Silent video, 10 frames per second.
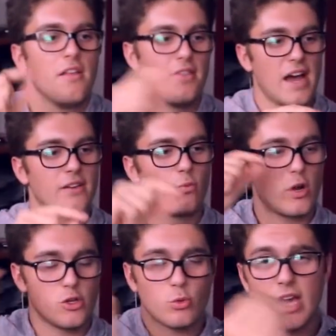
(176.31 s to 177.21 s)
that
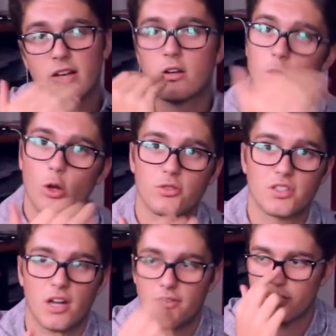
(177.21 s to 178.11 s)
when you get close
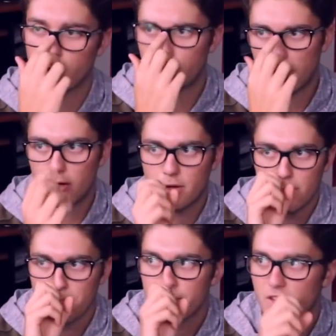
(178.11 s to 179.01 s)
enough, you're about
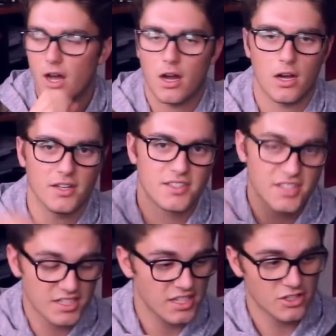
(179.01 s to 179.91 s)

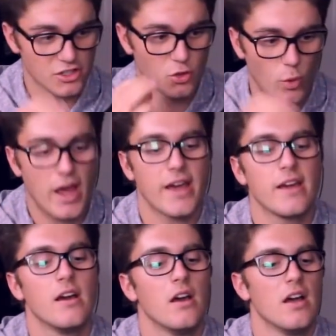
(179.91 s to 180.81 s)
6 inches
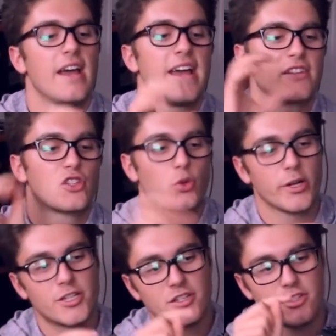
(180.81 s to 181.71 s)
away, it
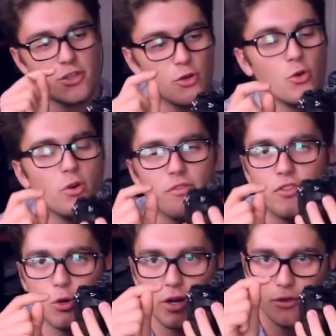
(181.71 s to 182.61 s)
switches to
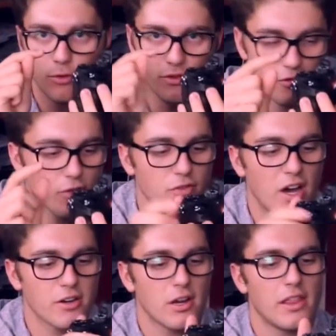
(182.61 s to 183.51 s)
viewing through the
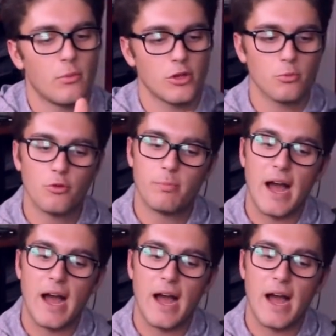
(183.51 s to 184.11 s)
viewfinder, and then when you move